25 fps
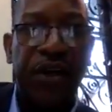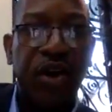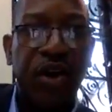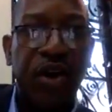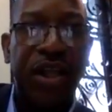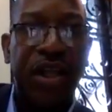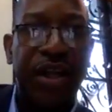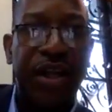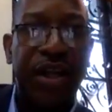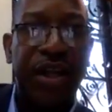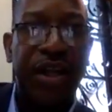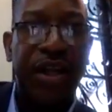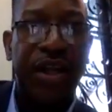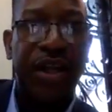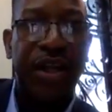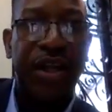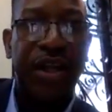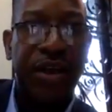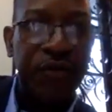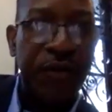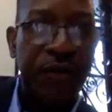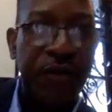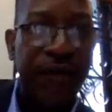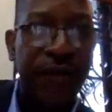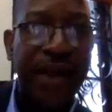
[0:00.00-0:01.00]
not lucky
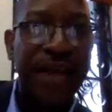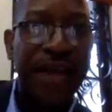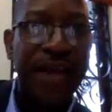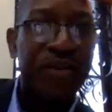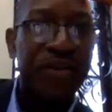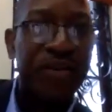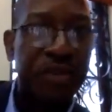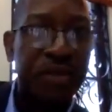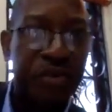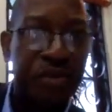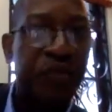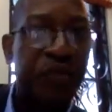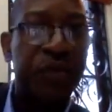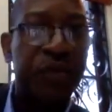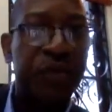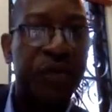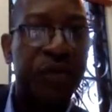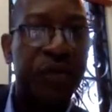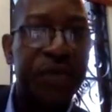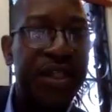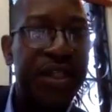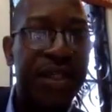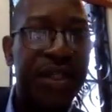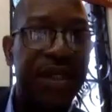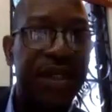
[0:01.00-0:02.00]
enough to find your groove
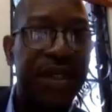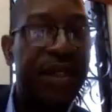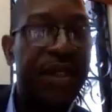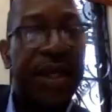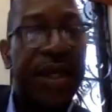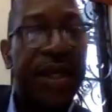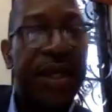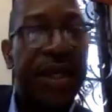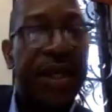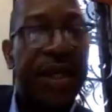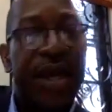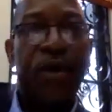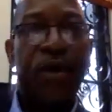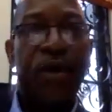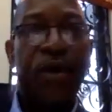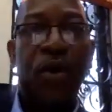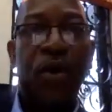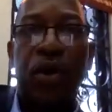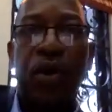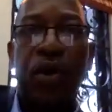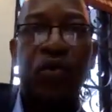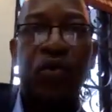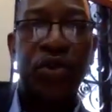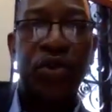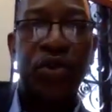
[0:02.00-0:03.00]
immediately. I
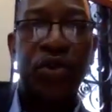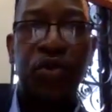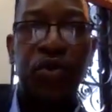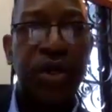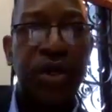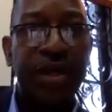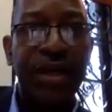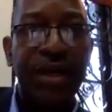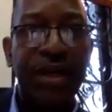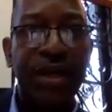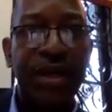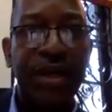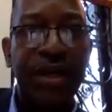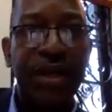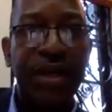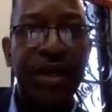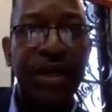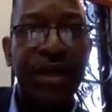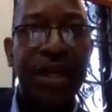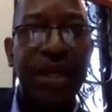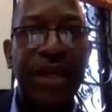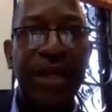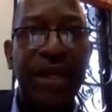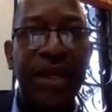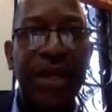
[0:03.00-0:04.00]
mean, what we do
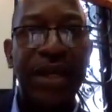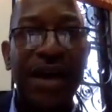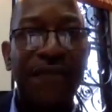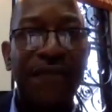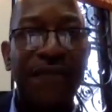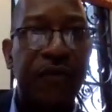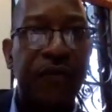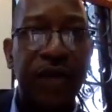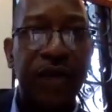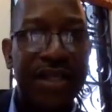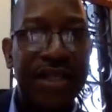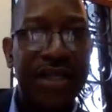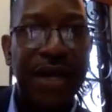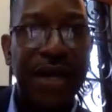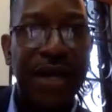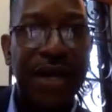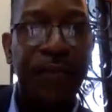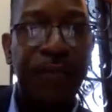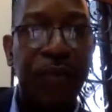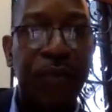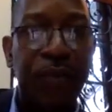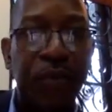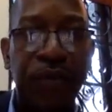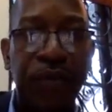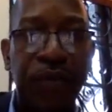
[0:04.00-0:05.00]
in our firm, for
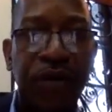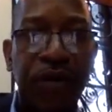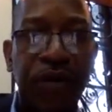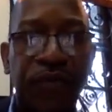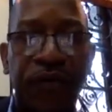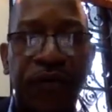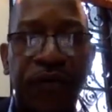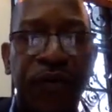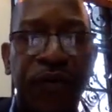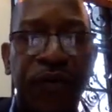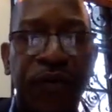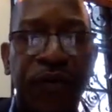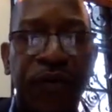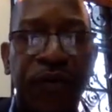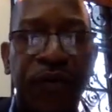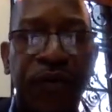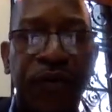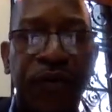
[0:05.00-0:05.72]
example, we've got